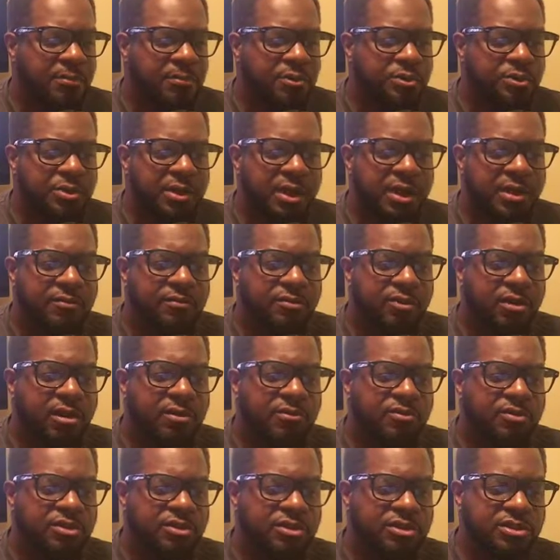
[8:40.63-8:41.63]
2 Down
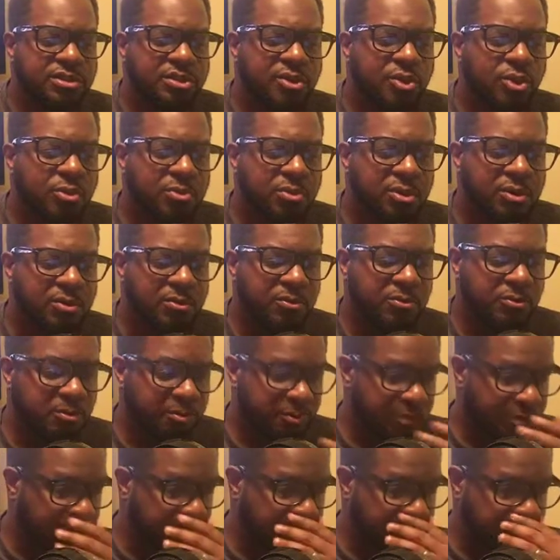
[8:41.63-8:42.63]
Fire versus
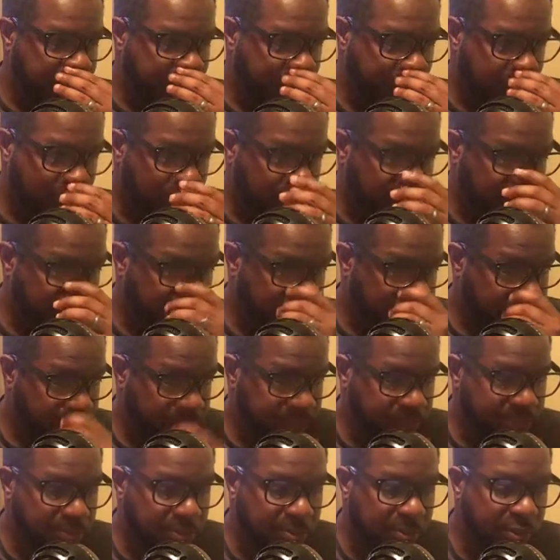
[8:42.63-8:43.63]
Crows
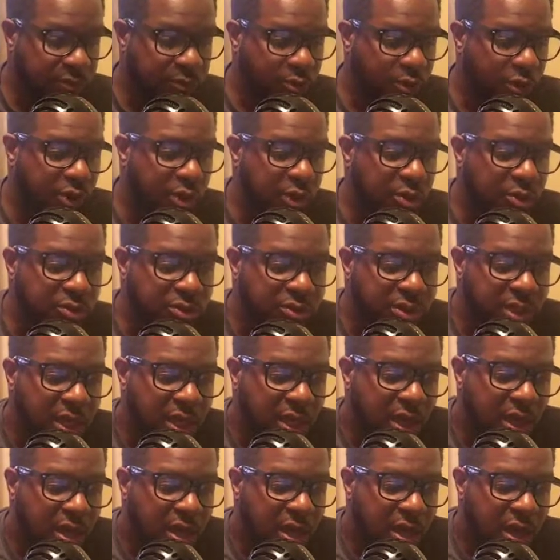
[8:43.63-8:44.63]
Before Hoes.
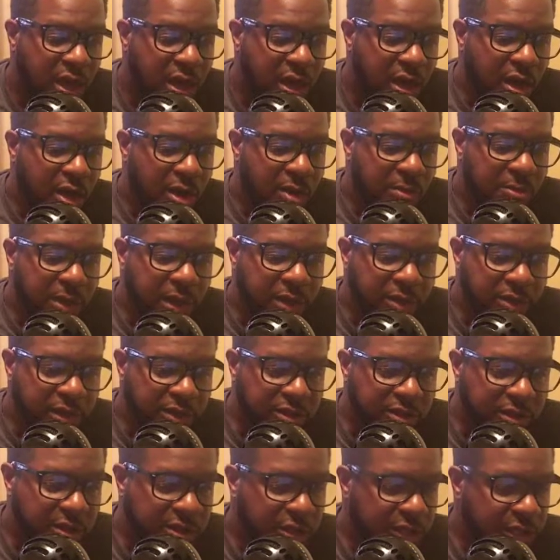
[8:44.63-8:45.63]

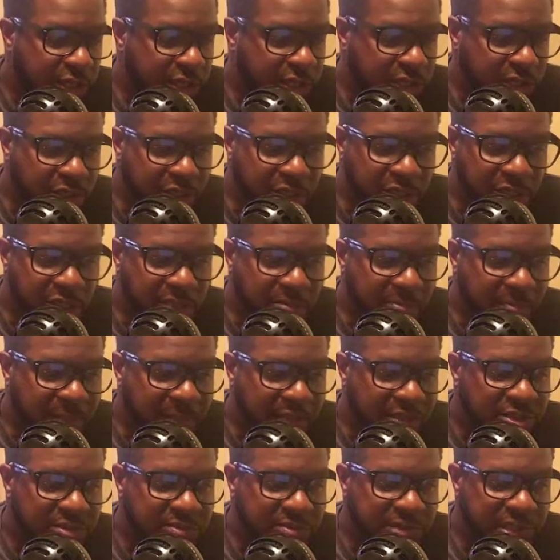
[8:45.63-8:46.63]
Another good
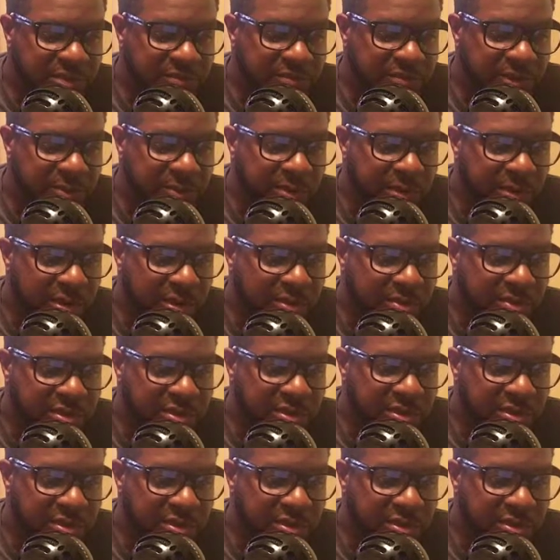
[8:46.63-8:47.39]
matchup that's very close.